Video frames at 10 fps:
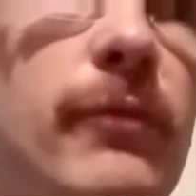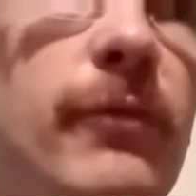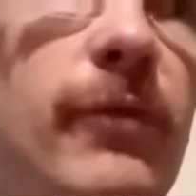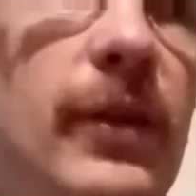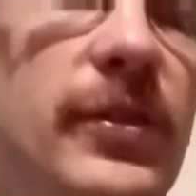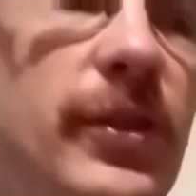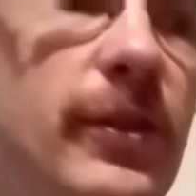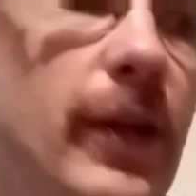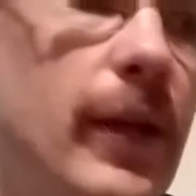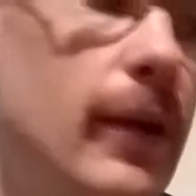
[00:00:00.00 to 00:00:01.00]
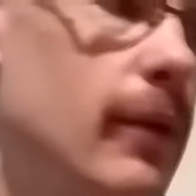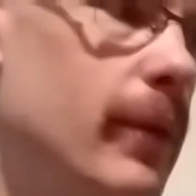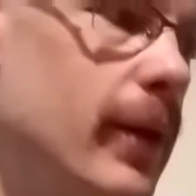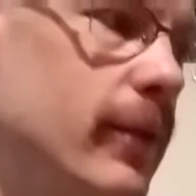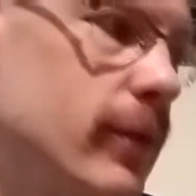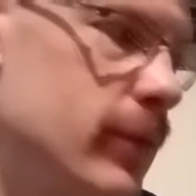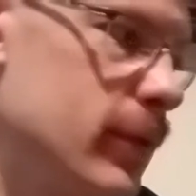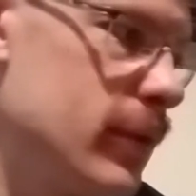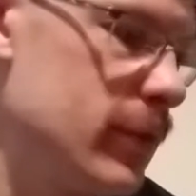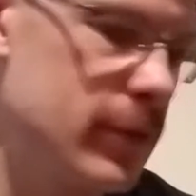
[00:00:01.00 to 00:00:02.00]
flustered right now. Like,
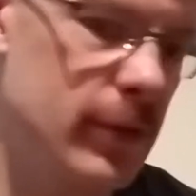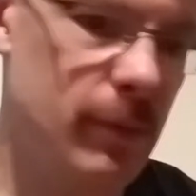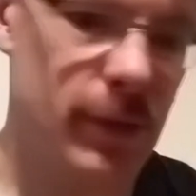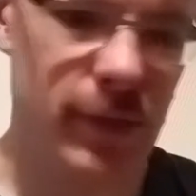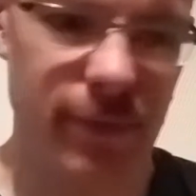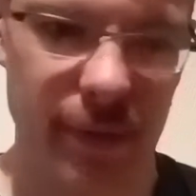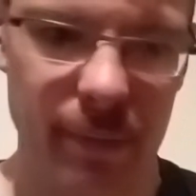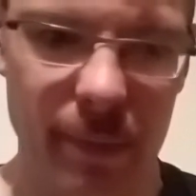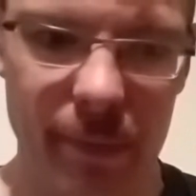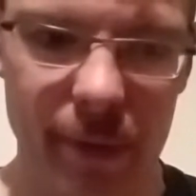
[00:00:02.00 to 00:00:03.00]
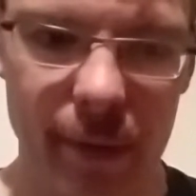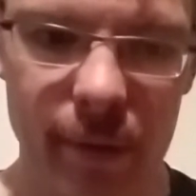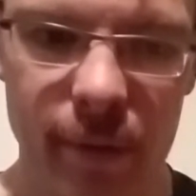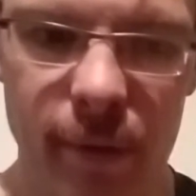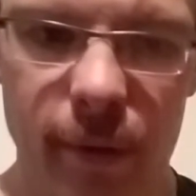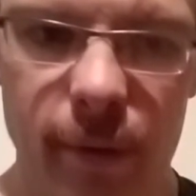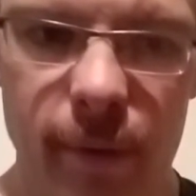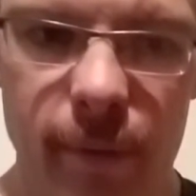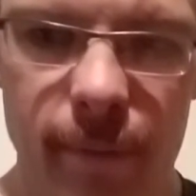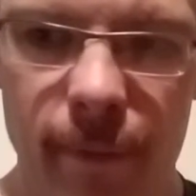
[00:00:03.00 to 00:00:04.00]
so much stuff on my Marine.
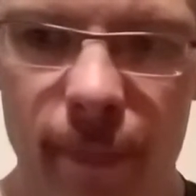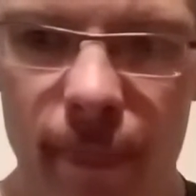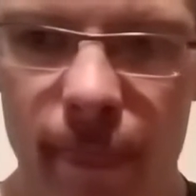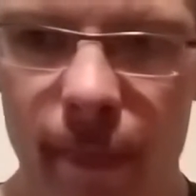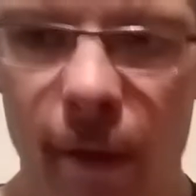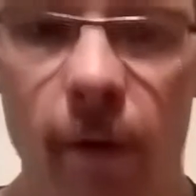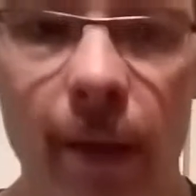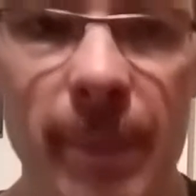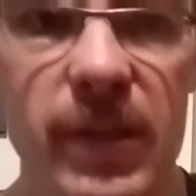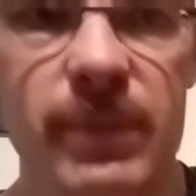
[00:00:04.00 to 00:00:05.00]
Oh, Epic